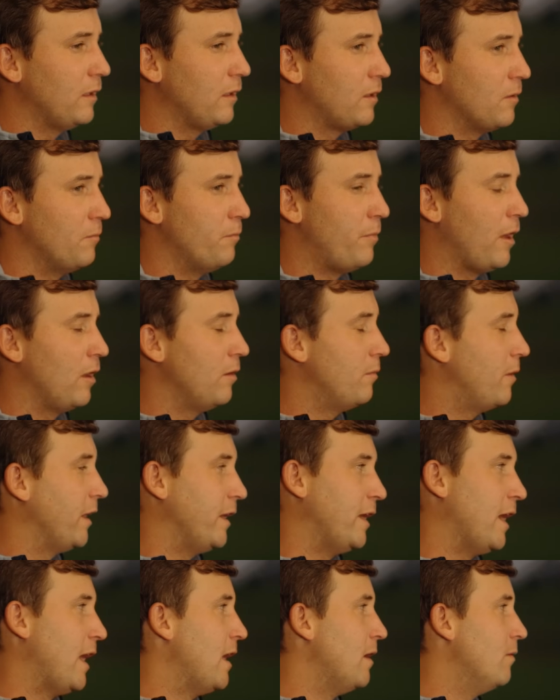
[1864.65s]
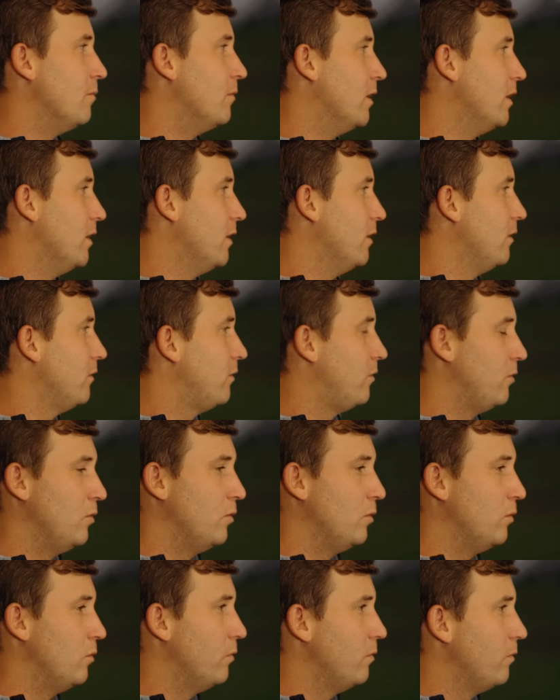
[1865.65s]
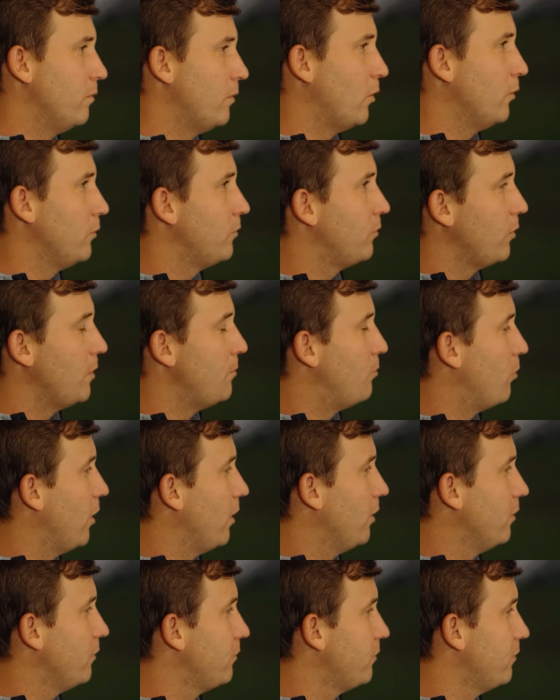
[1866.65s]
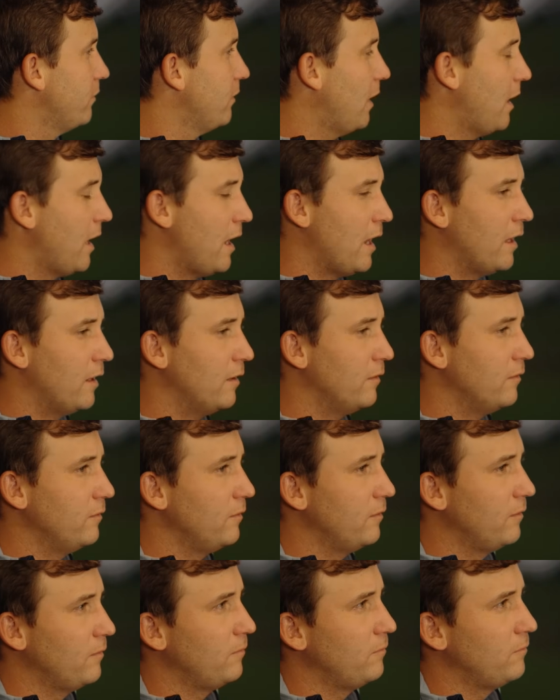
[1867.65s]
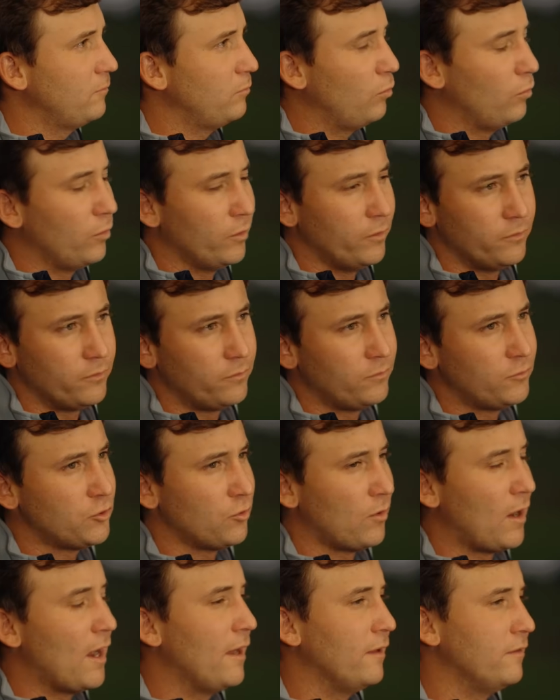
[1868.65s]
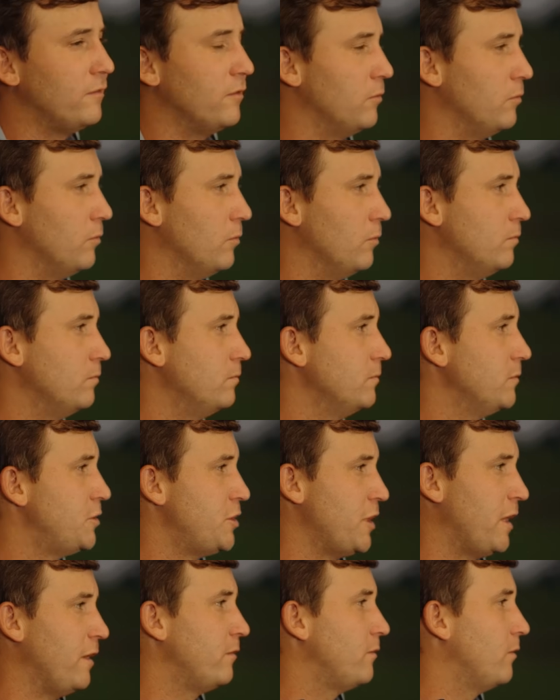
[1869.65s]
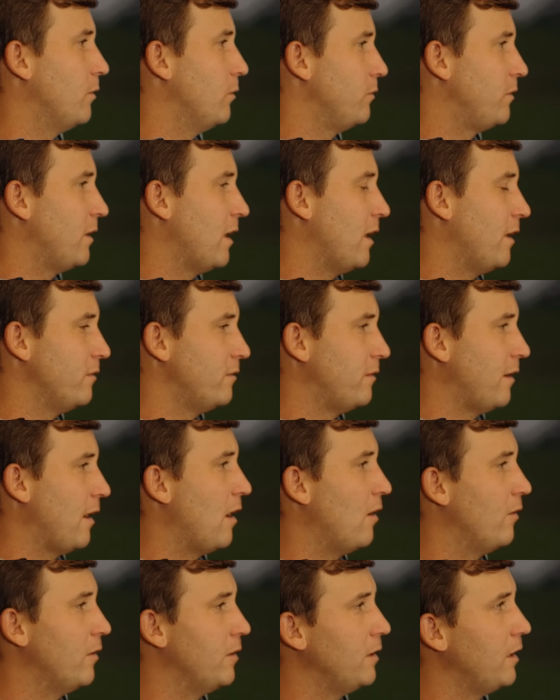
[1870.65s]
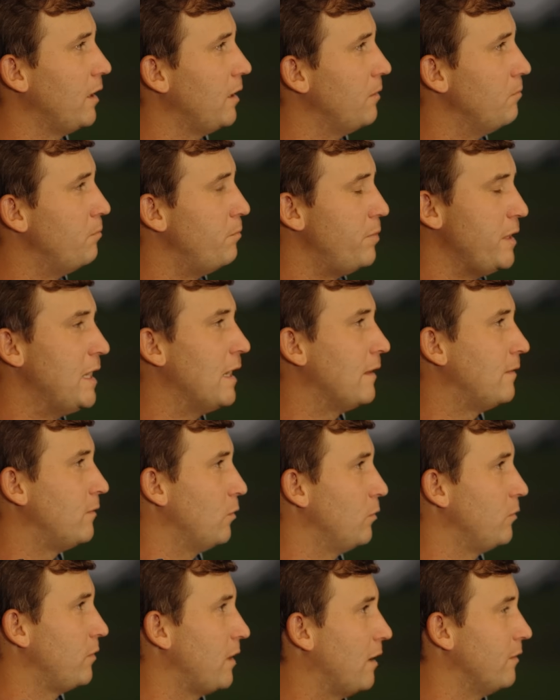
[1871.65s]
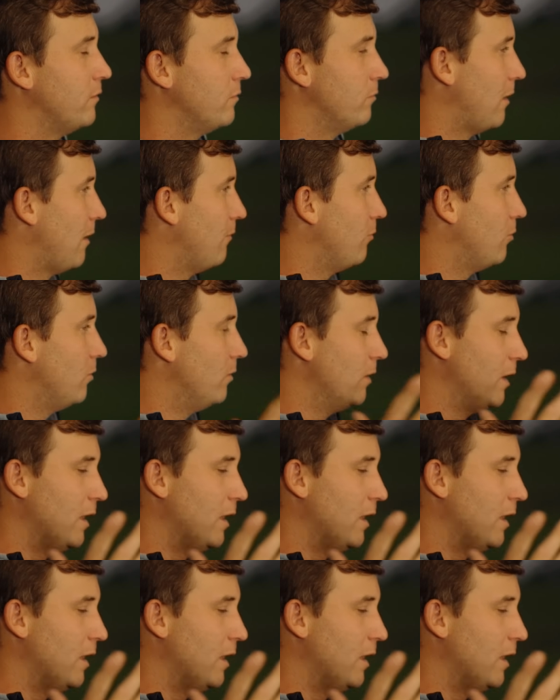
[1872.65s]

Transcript: compared my game to those three players mm-hmm. and was trying to chase those guys down and, and be at those guys' level.